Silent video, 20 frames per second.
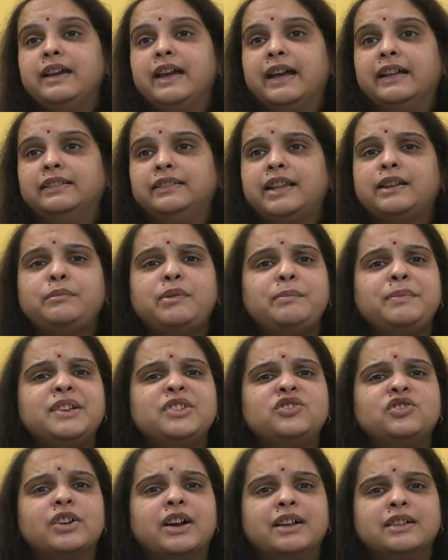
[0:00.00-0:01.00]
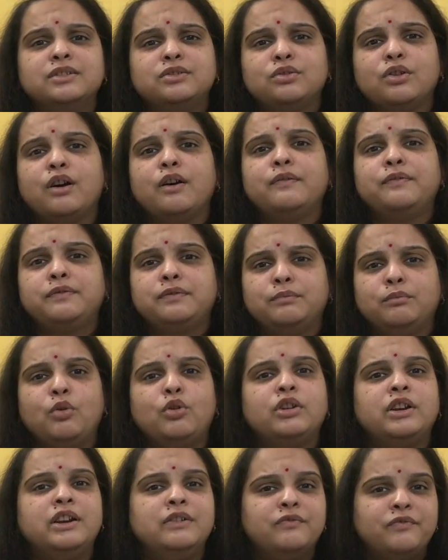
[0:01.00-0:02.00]
and there may be a chance of
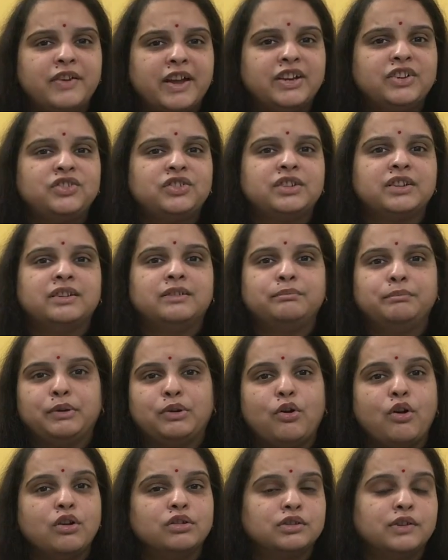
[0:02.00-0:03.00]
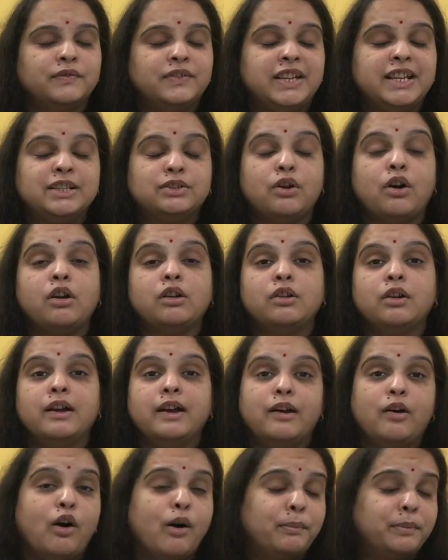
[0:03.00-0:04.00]
more infection because of these
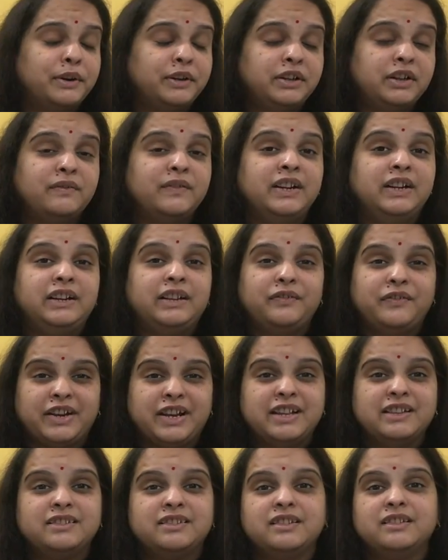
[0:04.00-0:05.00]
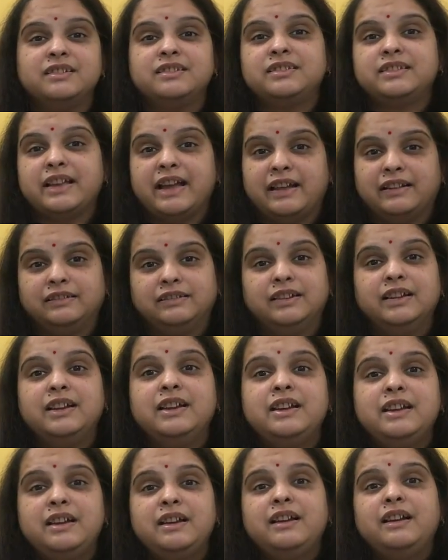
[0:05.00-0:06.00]
all operative interferences, and
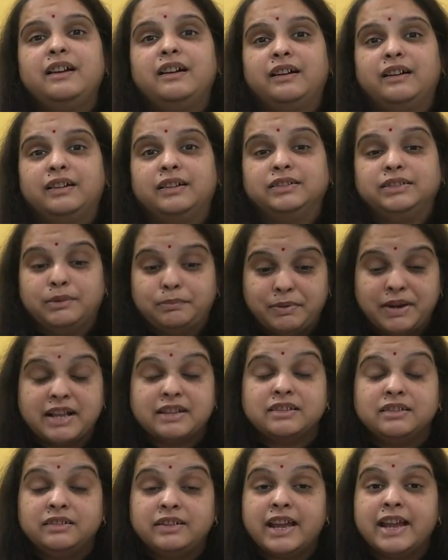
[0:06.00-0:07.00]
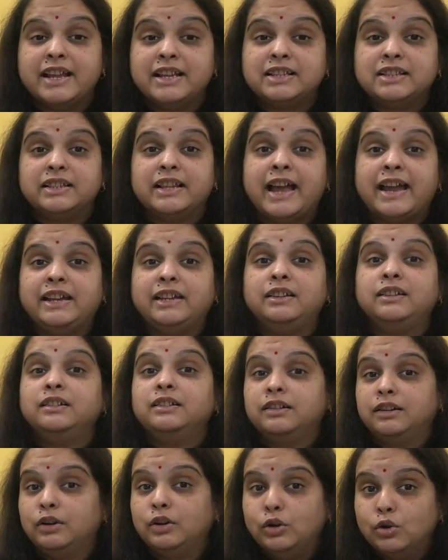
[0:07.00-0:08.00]
the placenta is
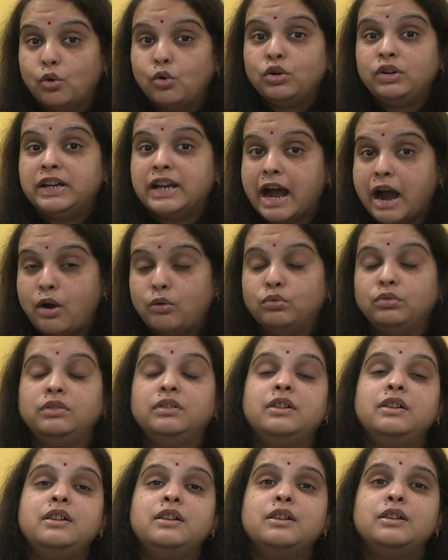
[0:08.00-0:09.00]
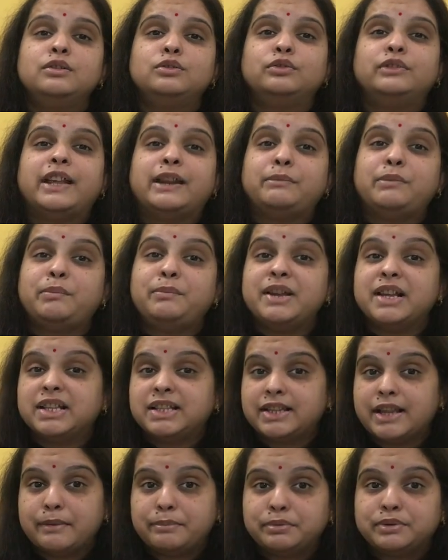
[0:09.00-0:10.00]
lying low down. So there may be a
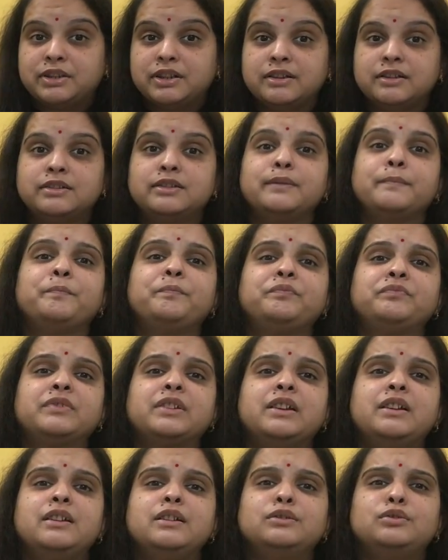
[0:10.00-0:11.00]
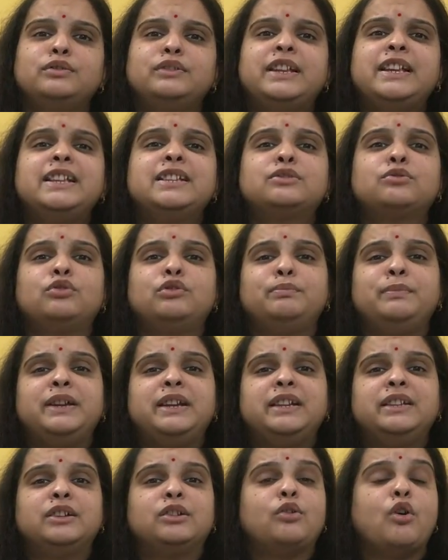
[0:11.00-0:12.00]
sepsis. So these could
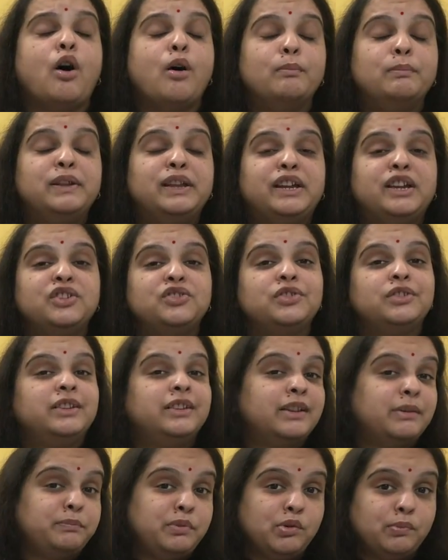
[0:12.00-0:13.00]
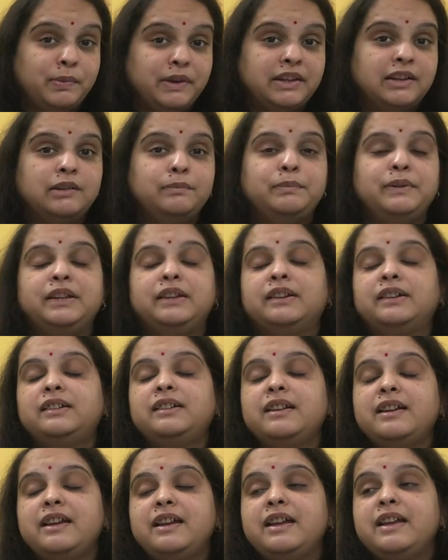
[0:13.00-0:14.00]
be the complication in the puerperal
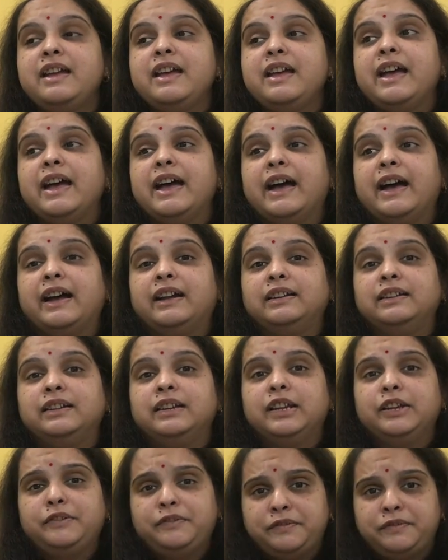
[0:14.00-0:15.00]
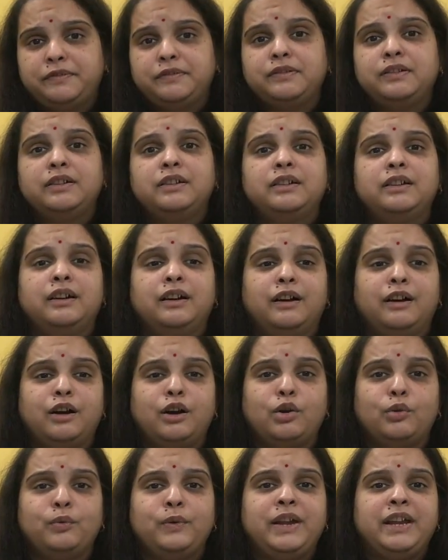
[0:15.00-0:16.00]
period. And if
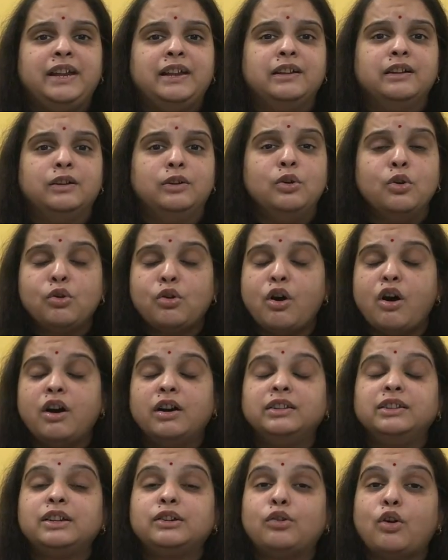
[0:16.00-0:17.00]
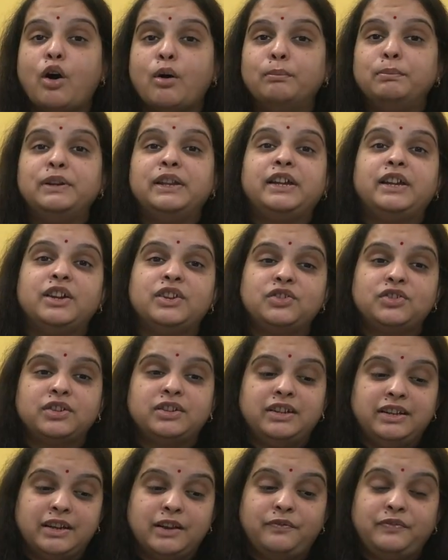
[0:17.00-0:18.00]
we look on the
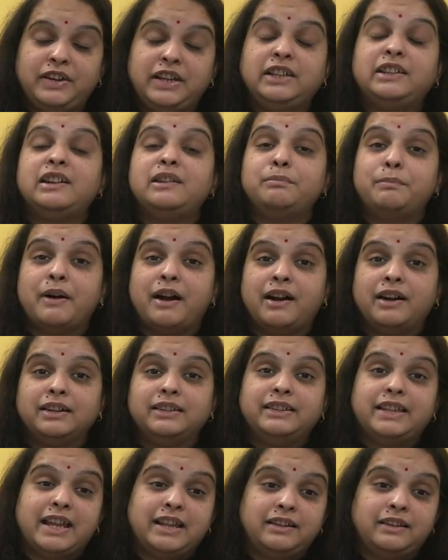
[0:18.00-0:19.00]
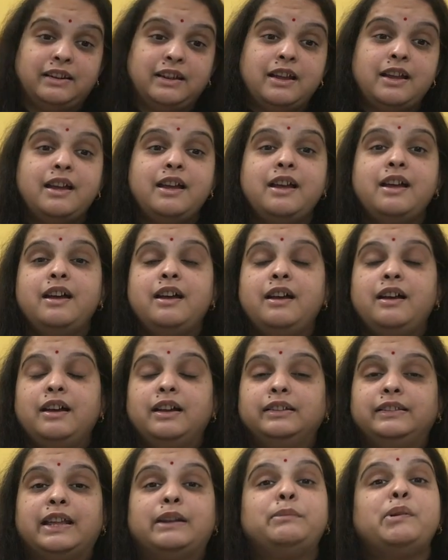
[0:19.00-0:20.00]
complication in a fetal part, then
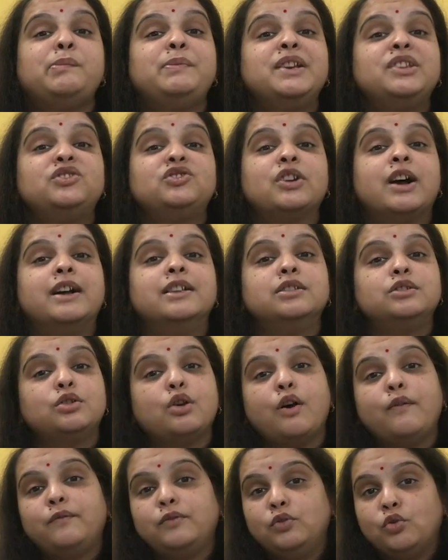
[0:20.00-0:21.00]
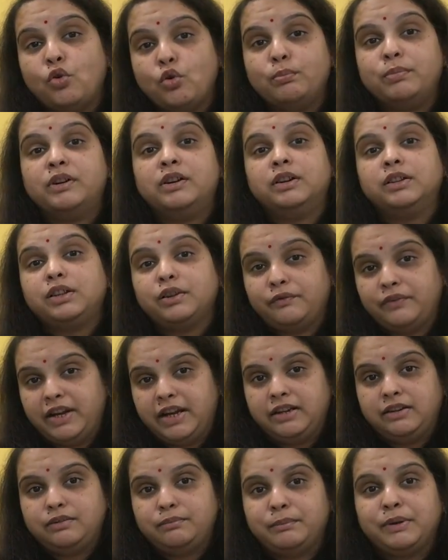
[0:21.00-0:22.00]
there may be a chance of low birth
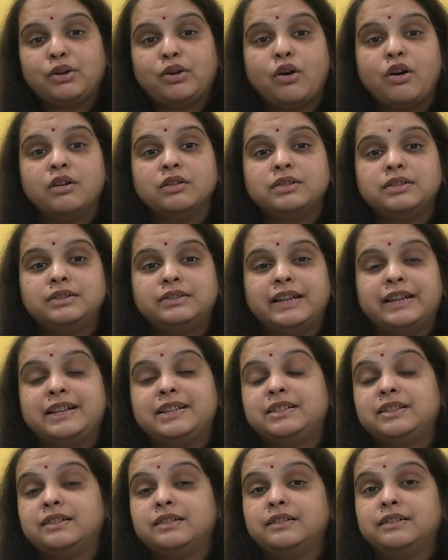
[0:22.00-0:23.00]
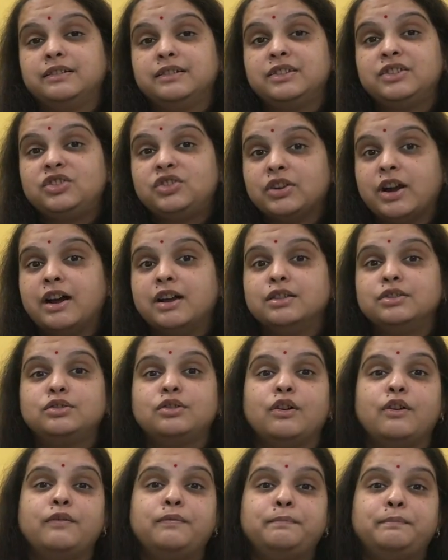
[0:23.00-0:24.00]
weight because there is a
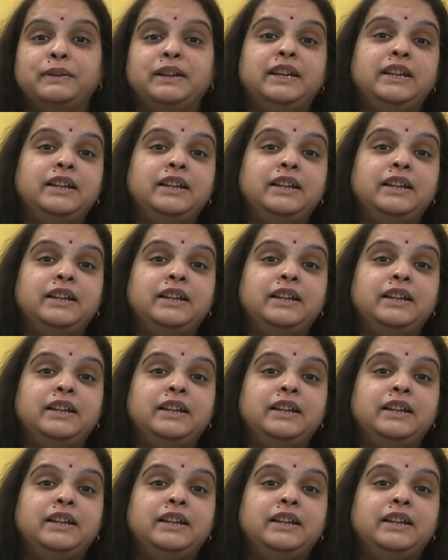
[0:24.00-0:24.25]
chance of